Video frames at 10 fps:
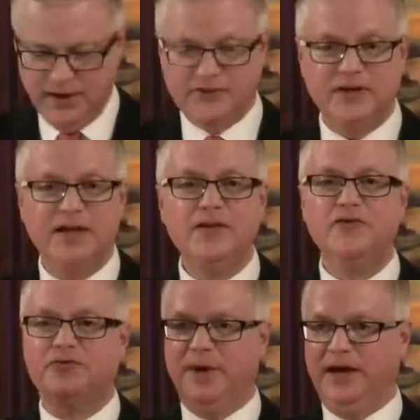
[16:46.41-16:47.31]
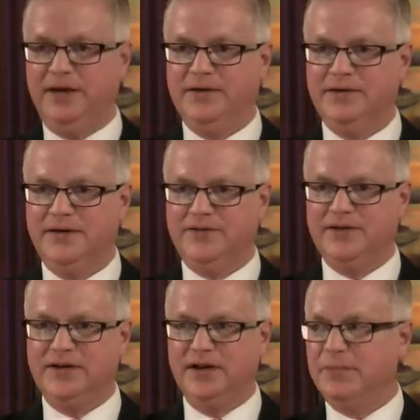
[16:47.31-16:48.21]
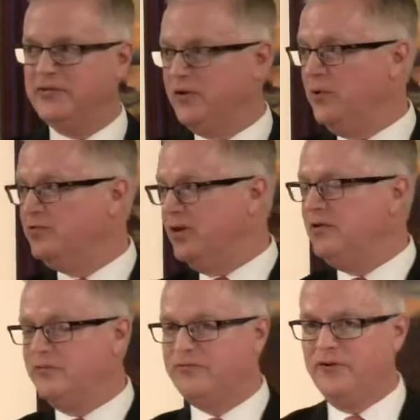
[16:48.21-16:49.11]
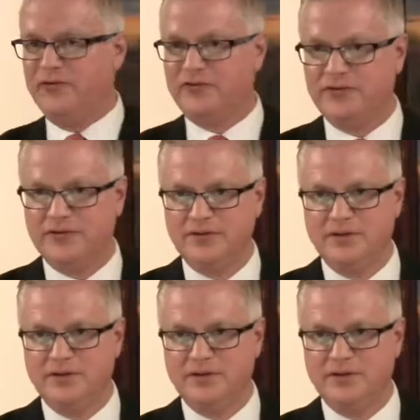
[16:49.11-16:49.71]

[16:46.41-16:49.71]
is an English-made insignia because they went to England first.